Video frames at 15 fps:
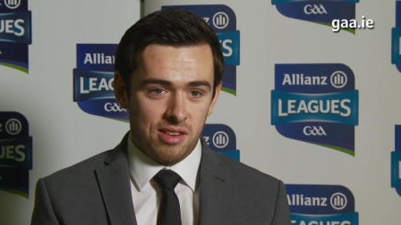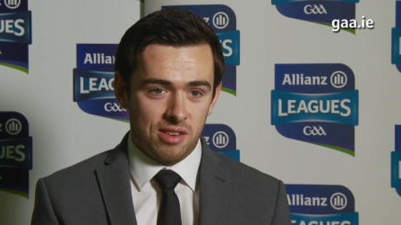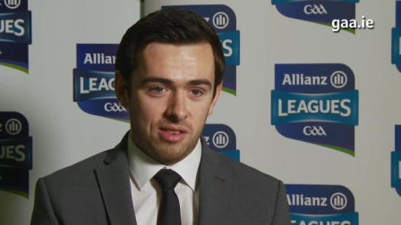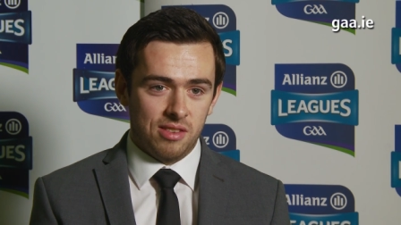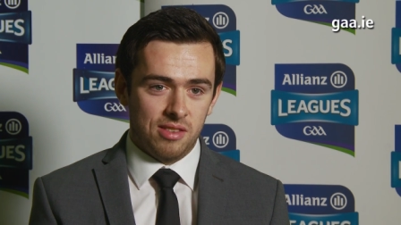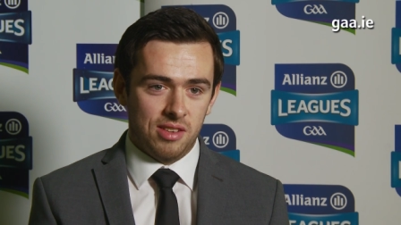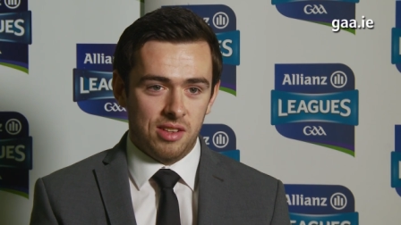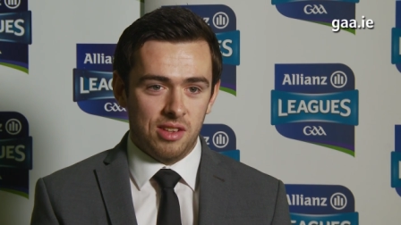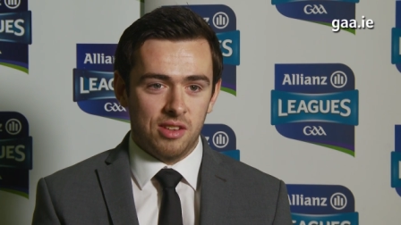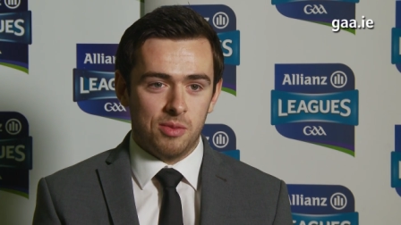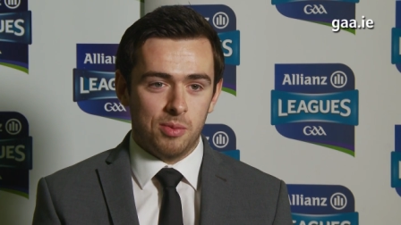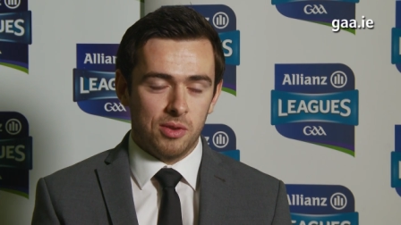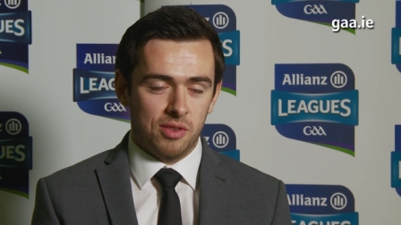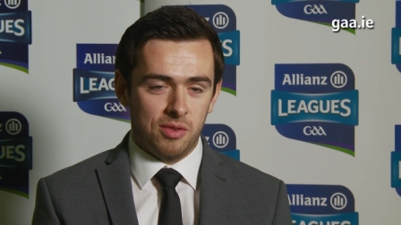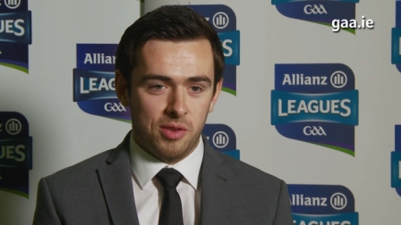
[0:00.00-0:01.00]
You know, I
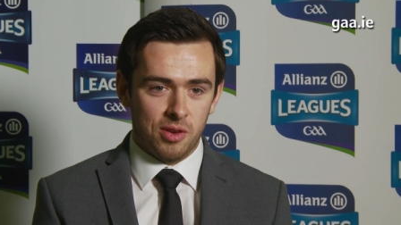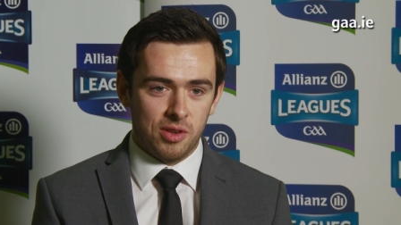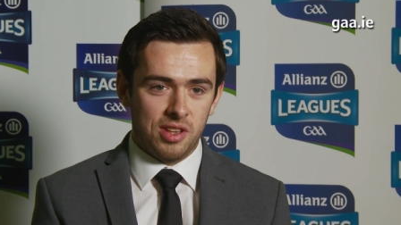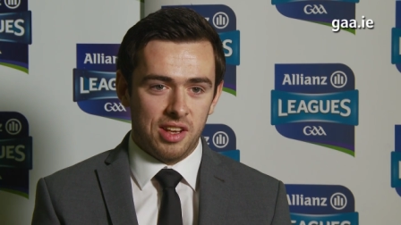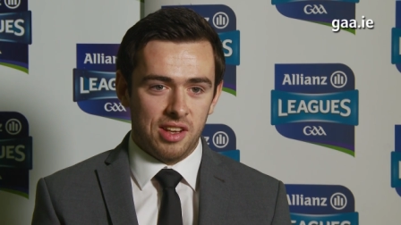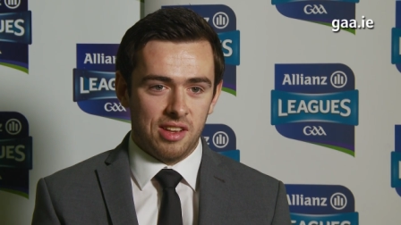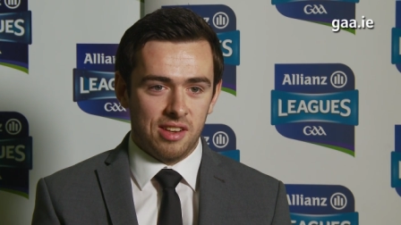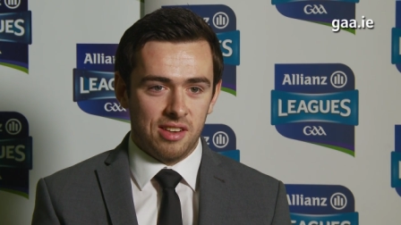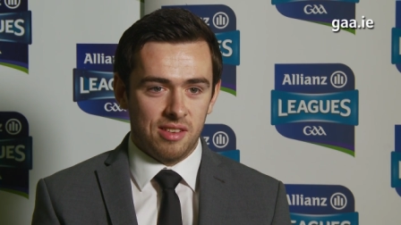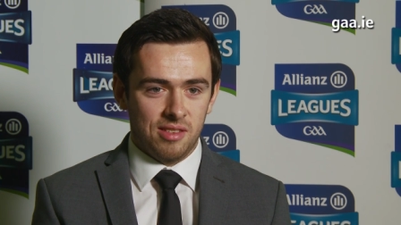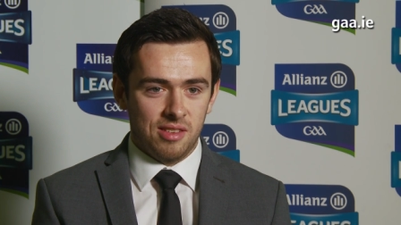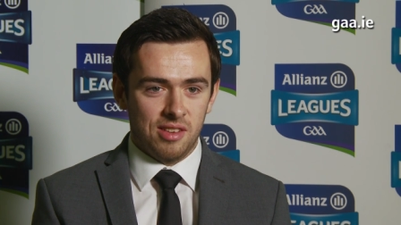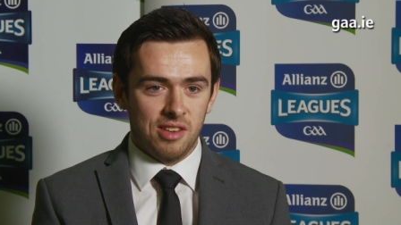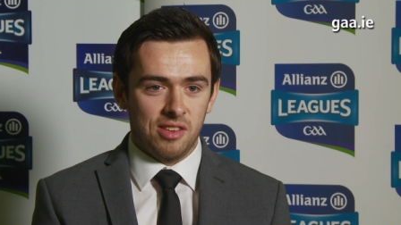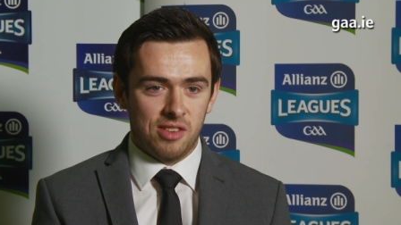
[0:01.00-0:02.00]
suppose if you're thinking
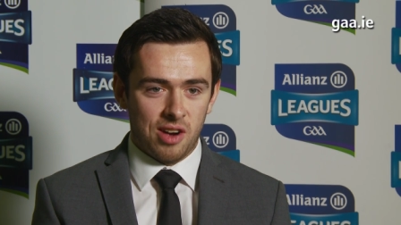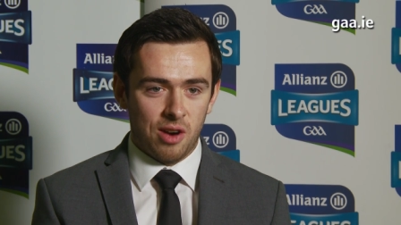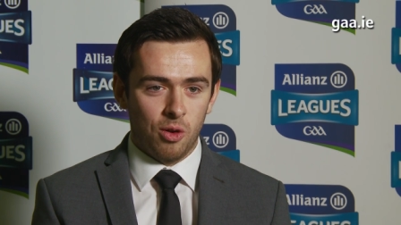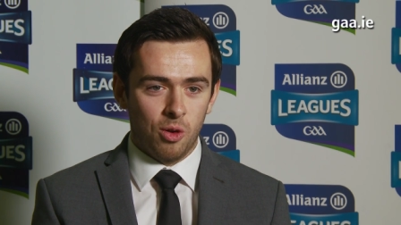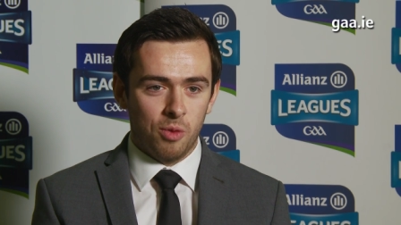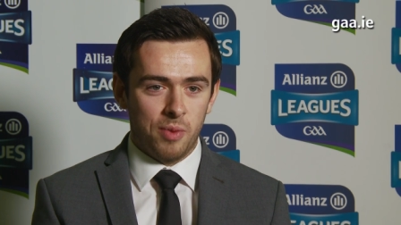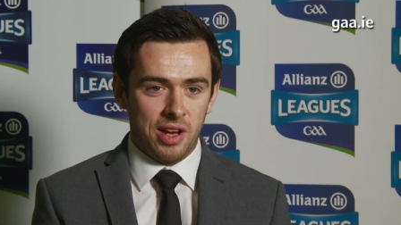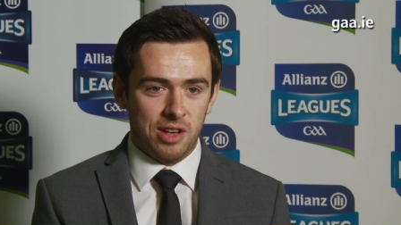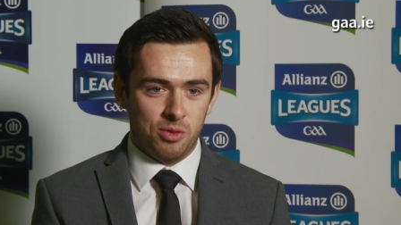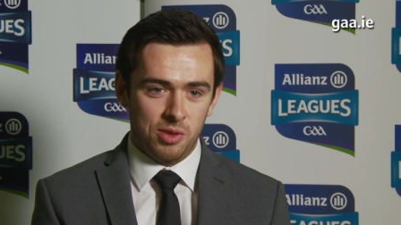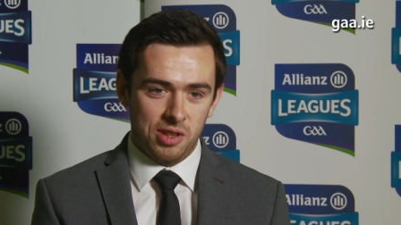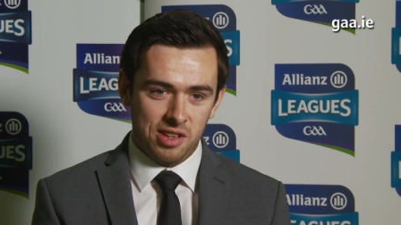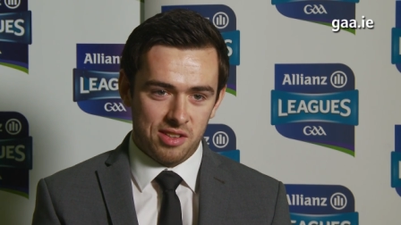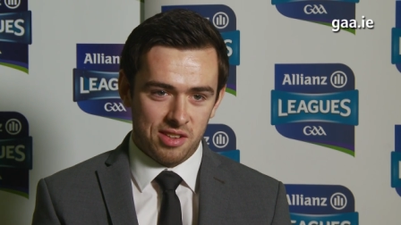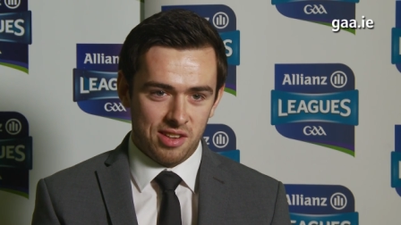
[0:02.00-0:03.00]
this is our home patch,
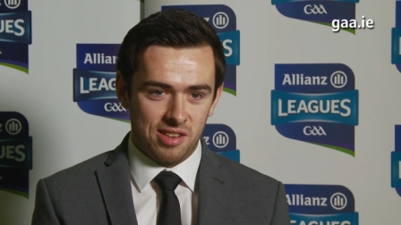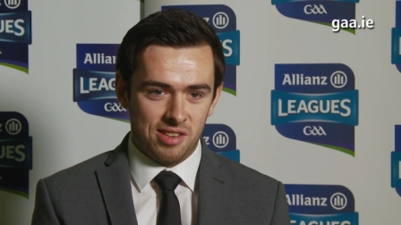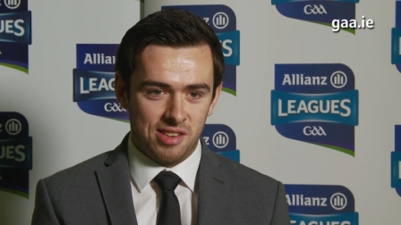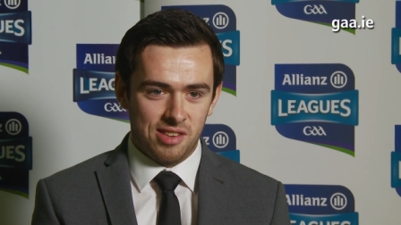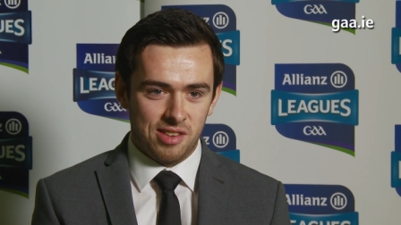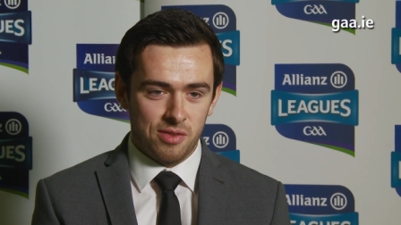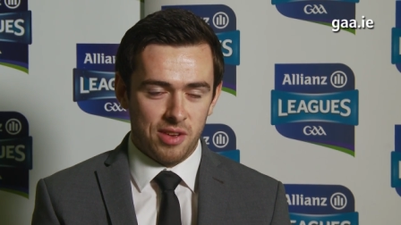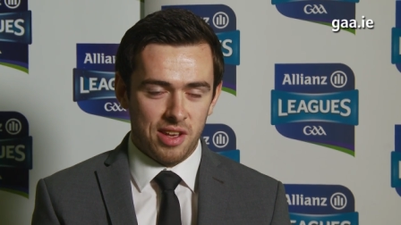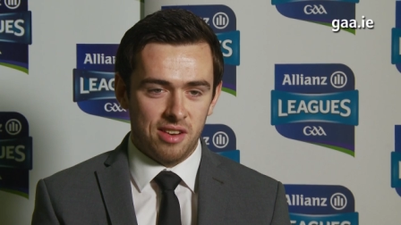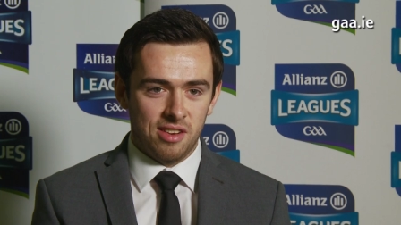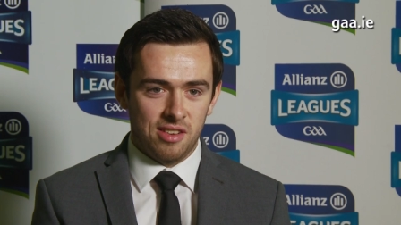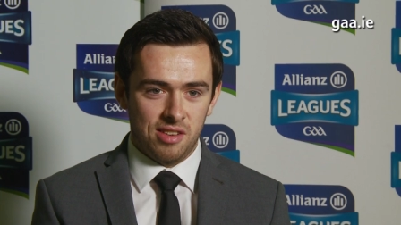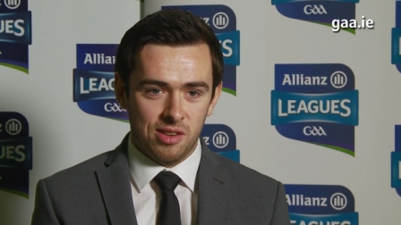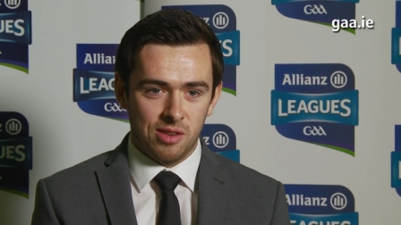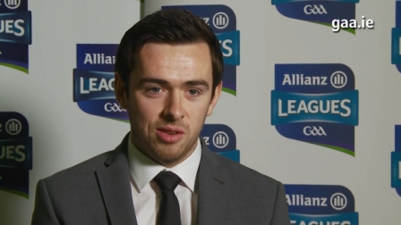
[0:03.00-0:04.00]
we need to defend
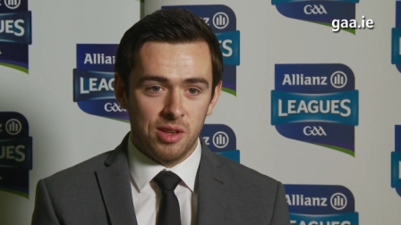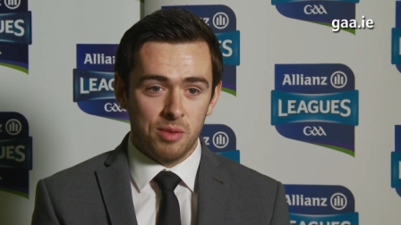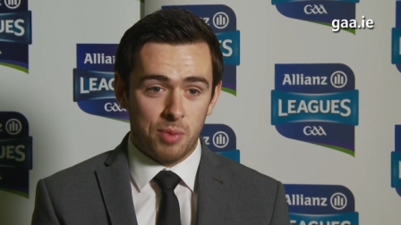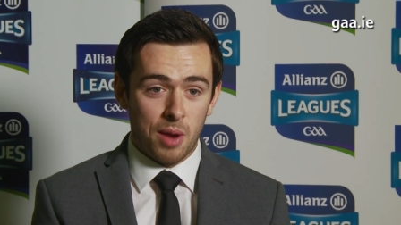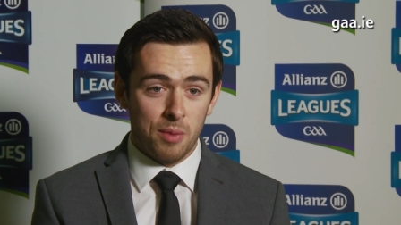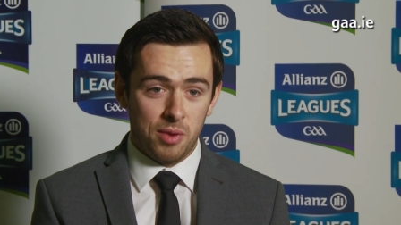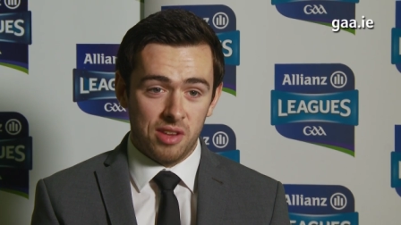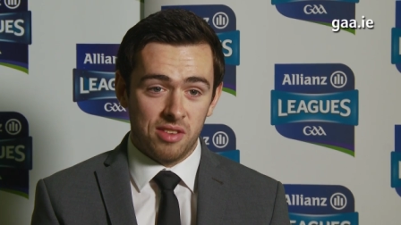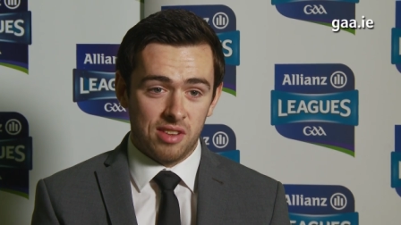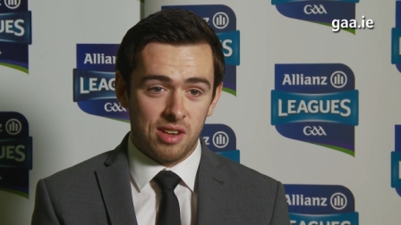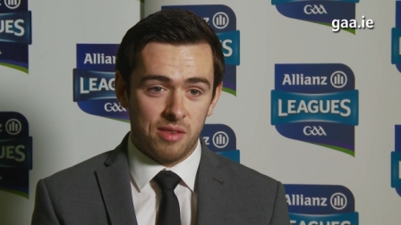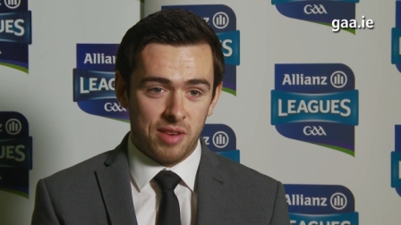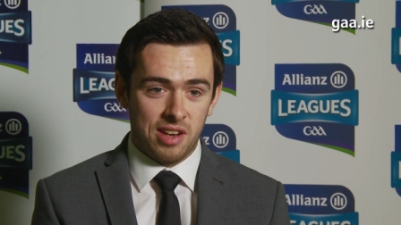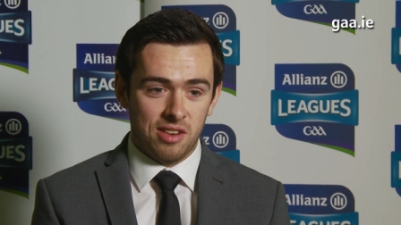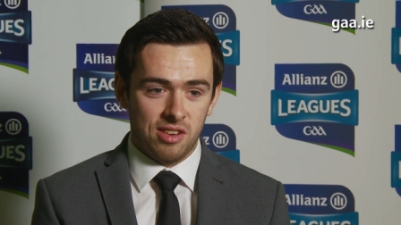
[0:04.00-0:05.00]
it. You know, it probably is an
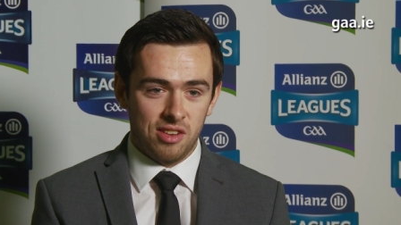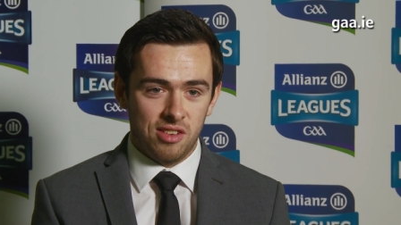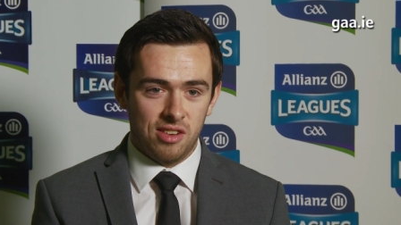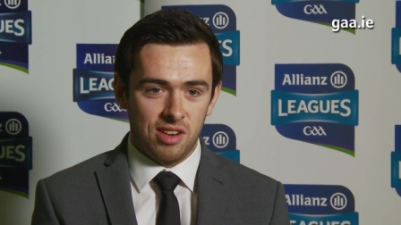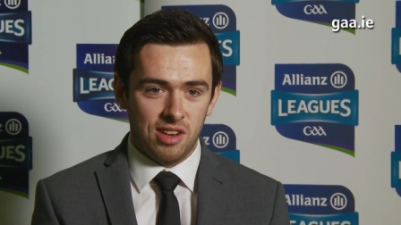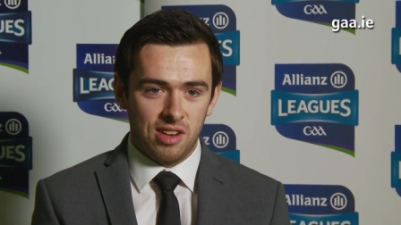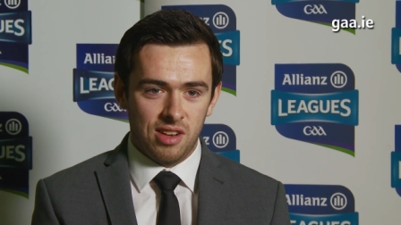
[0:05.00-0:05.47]
advantage.